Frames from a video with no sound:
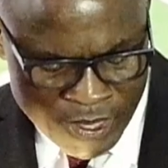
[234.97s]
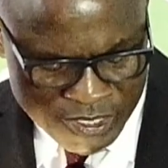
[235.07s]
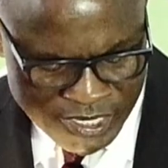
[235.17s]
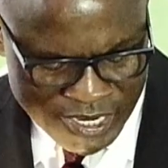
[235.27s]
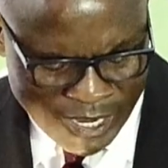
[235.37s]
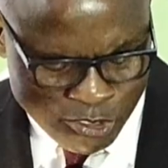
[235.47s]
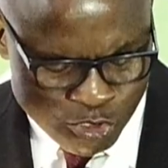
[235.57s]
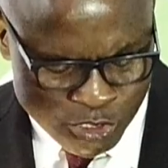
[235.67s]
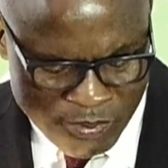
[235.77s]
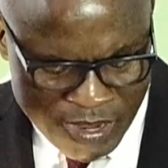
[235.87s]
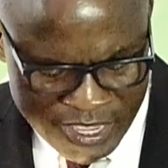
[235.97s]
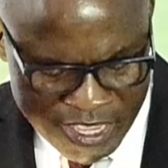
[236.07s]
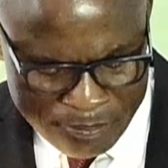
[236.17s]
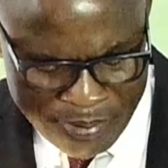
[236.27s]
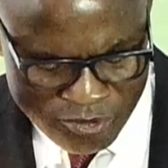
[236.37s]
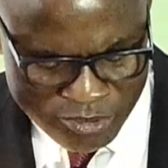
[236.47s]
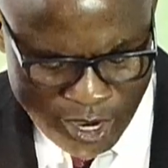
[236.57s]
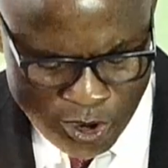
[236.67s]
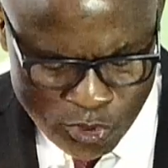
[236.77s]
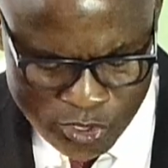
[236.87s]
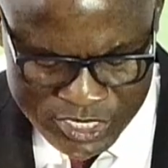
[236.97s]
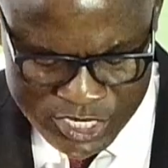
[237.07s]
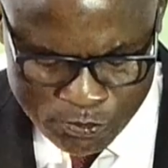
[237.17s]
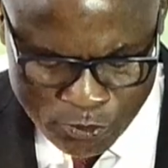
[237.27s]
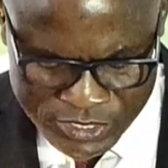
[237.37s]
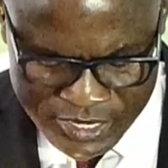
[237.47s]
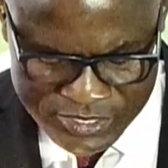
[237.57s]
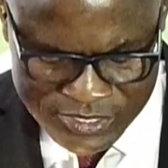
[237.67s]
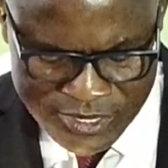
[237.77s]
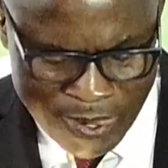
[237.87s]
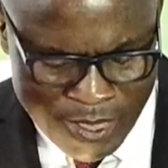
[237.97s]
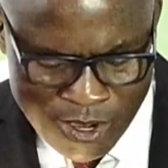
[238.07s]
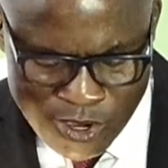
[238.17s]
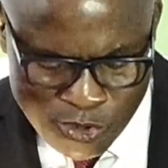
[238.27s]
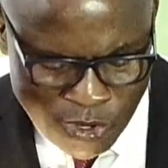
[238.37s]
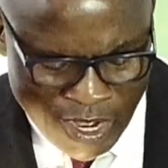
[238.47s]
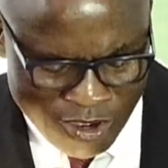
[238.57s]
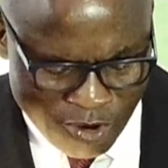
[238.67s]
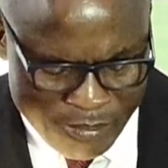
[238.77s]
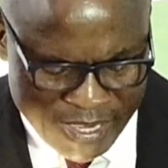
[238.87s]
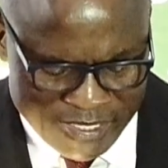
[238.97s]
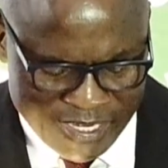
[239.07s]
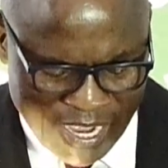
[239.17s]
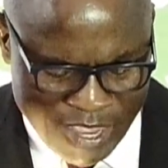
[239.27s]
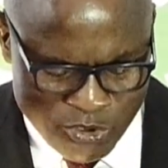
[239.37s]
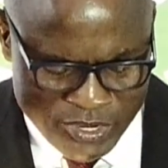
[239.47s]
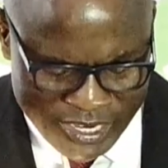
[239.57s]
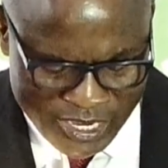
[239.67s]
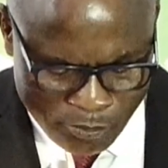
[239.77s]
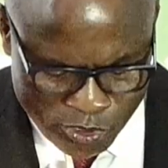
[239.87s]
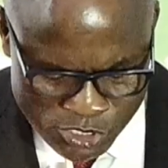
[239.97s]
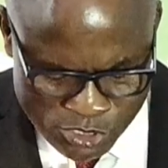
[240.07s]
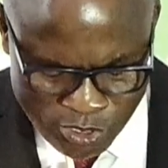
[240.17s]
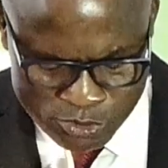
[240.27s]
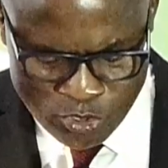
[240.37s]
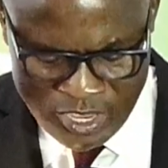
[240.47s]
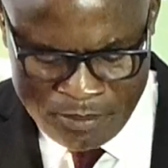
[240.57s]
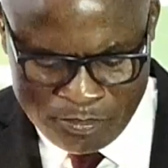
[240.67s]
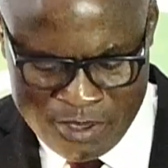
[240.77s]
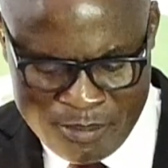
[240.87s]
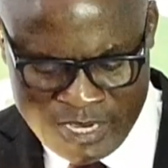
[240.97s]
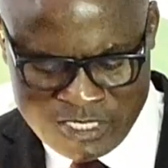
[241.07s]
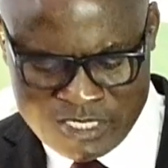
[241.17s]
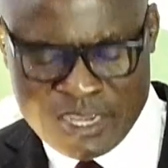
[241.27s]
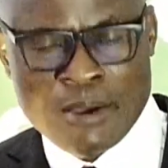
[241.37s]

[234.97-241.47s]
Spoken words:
The grassroots play a pivotal role in this process. Local governments are uniquely positioned to implement